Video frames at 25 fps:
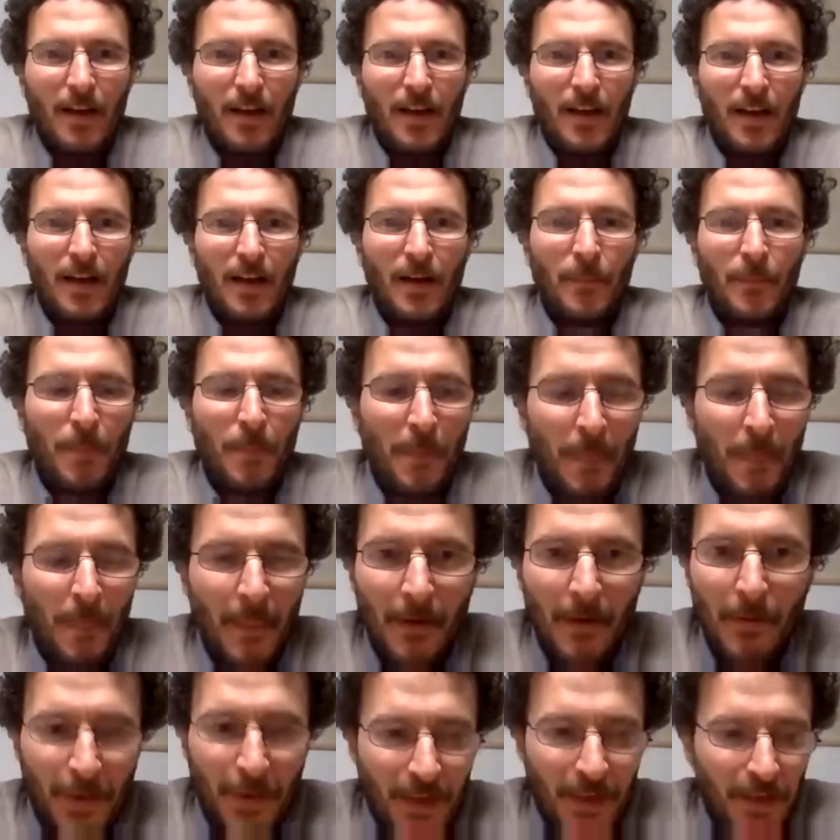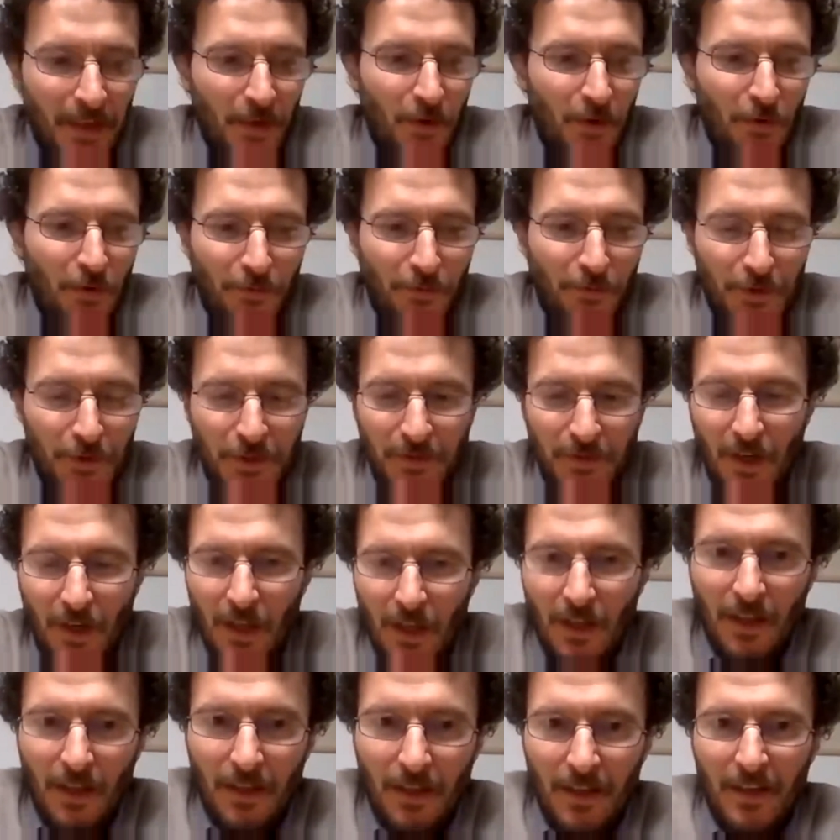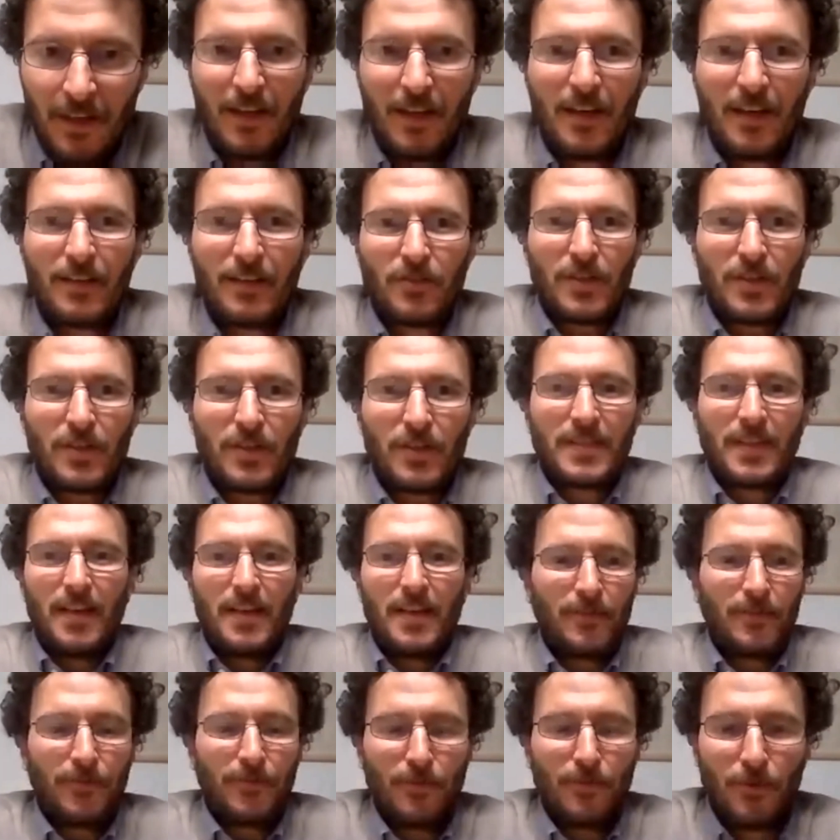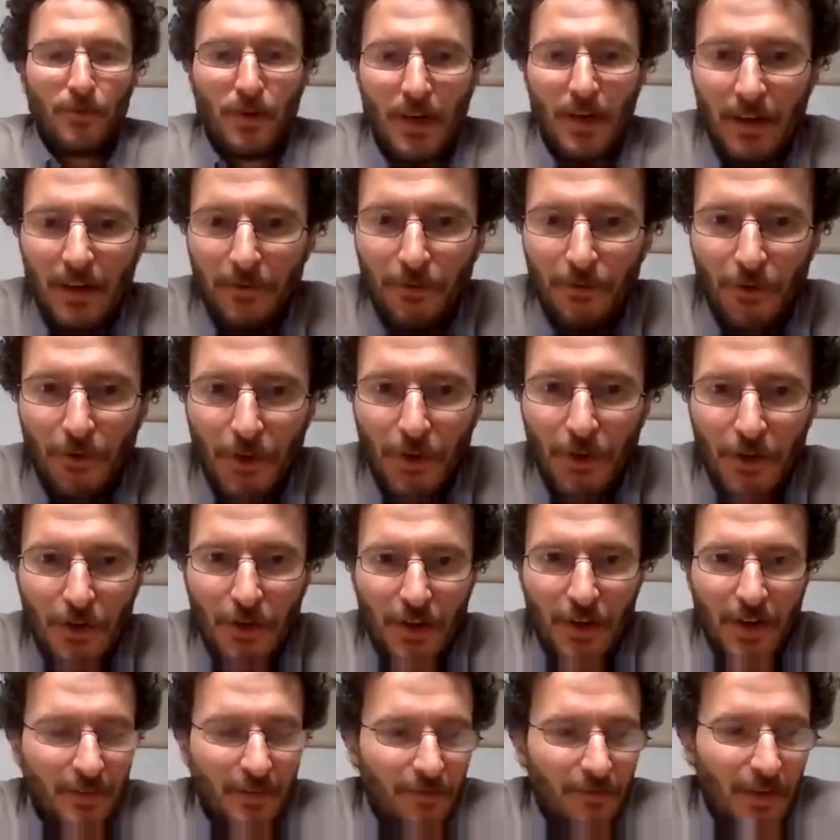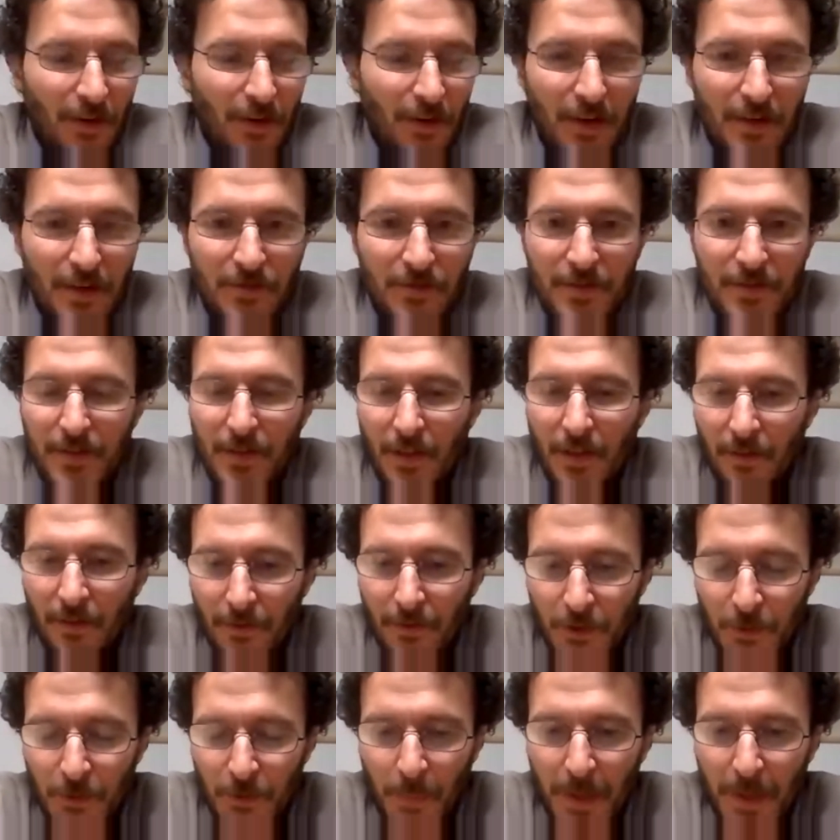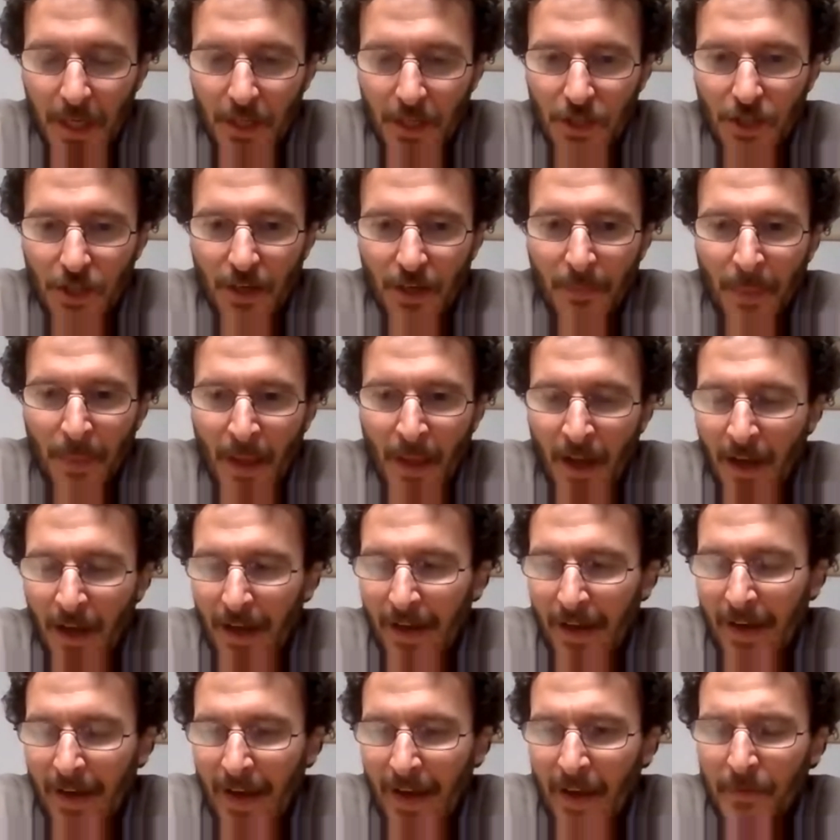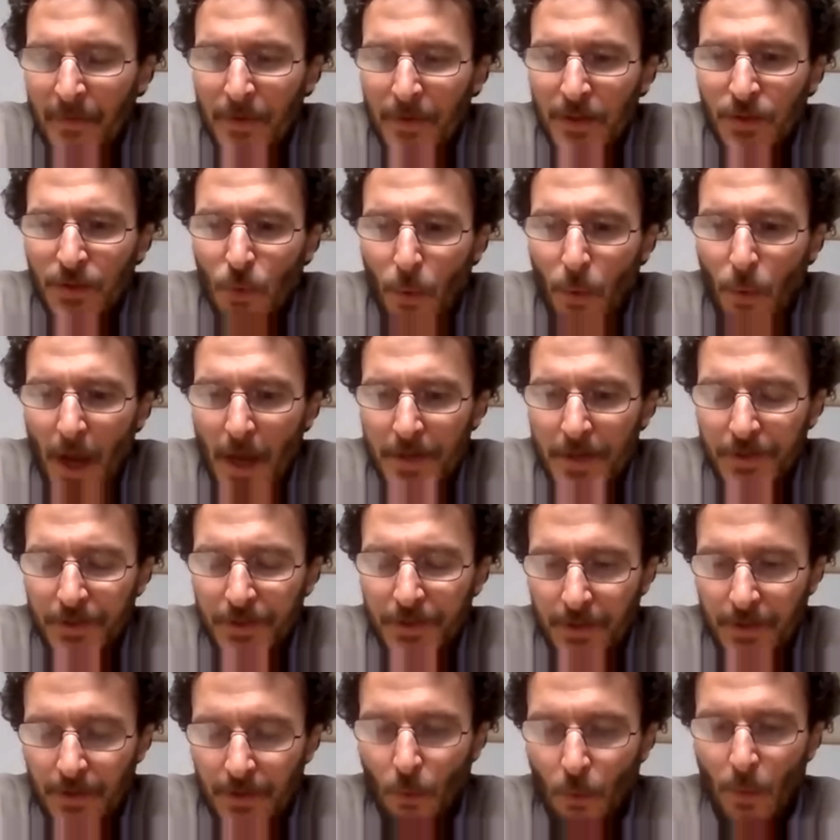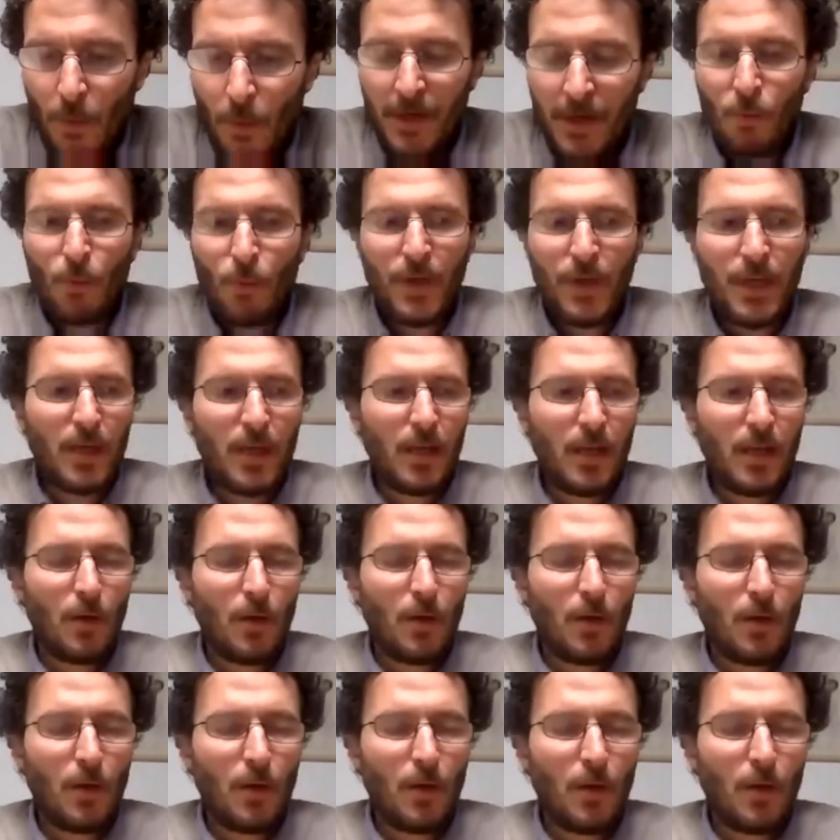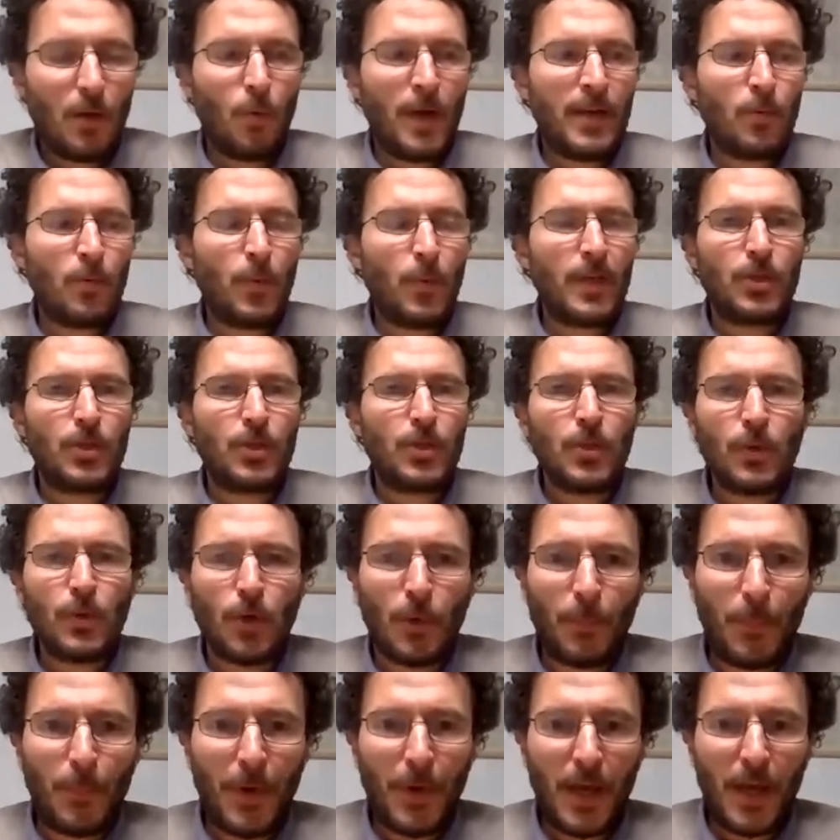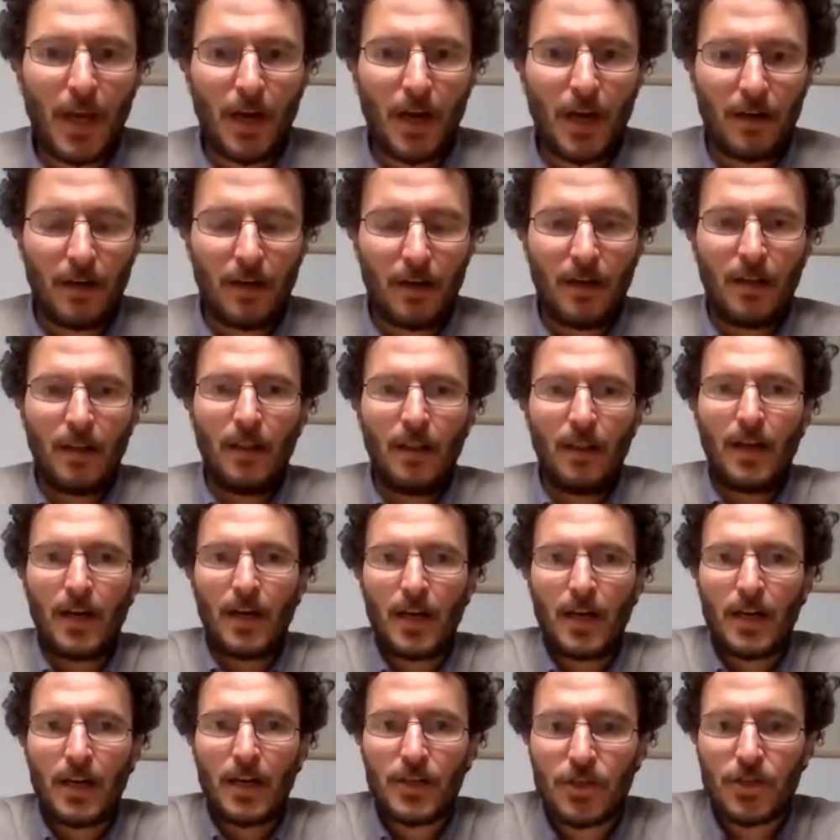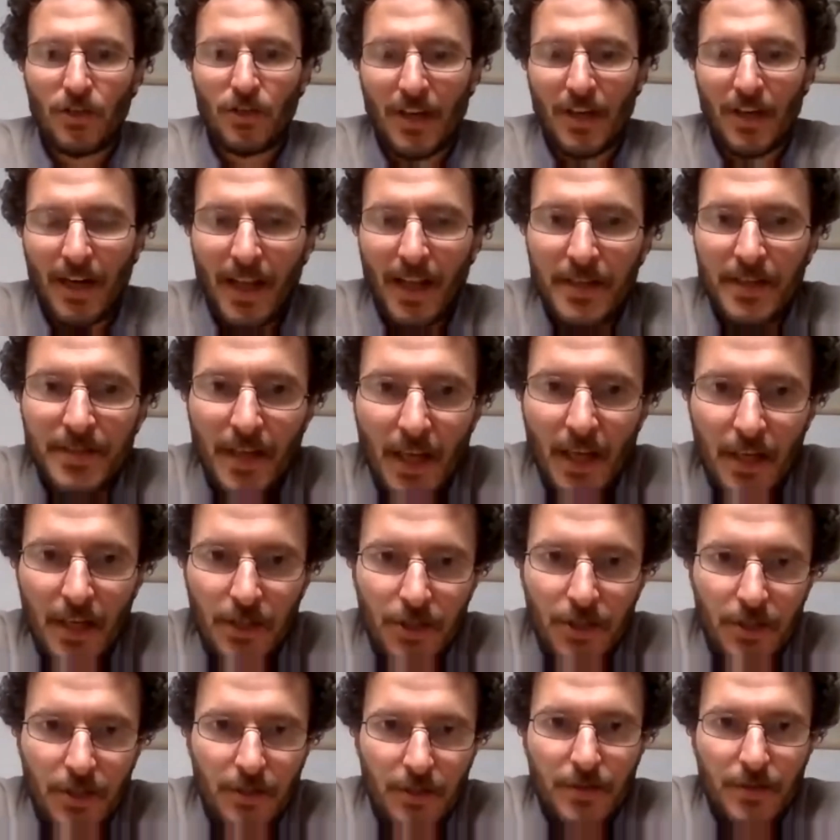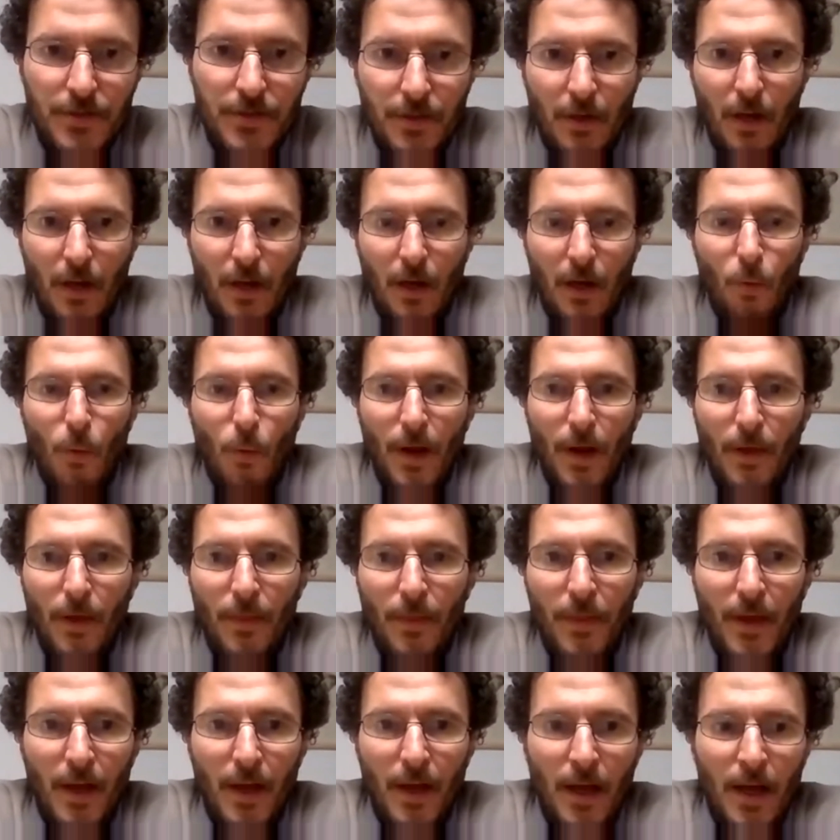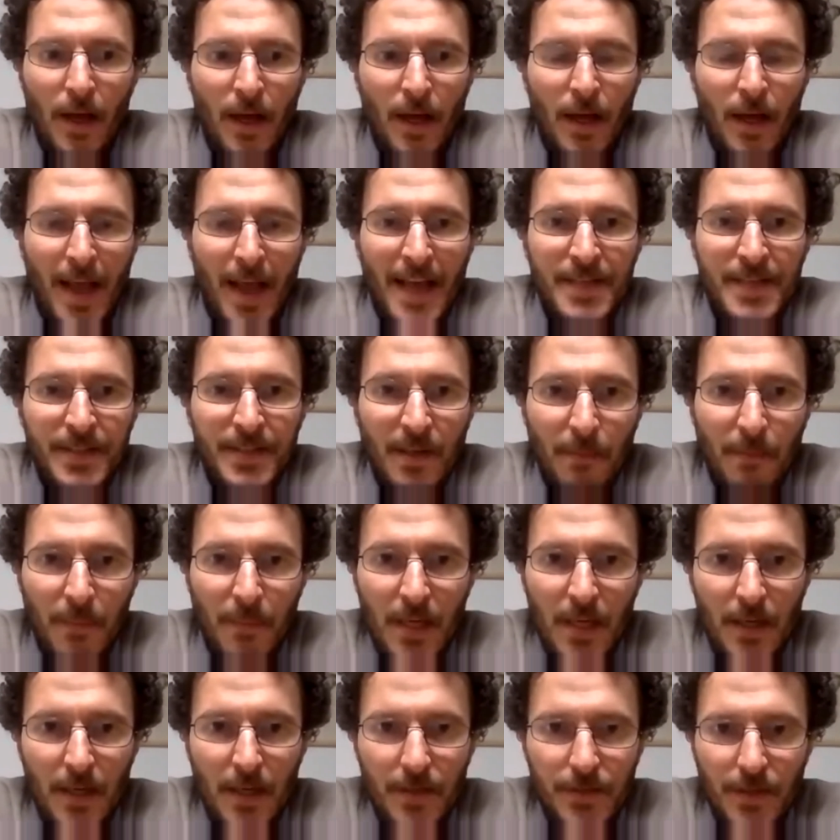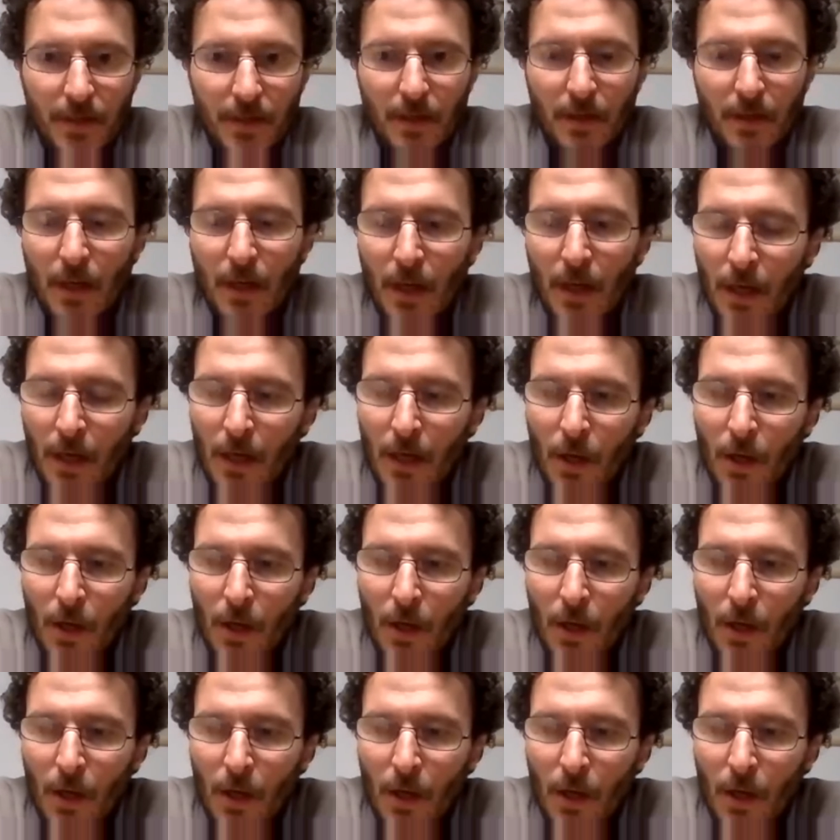Thank you, first of all, Teresa Chiesi, for your very interesting speech. I have this question. When we do compare large organizations with SMEs,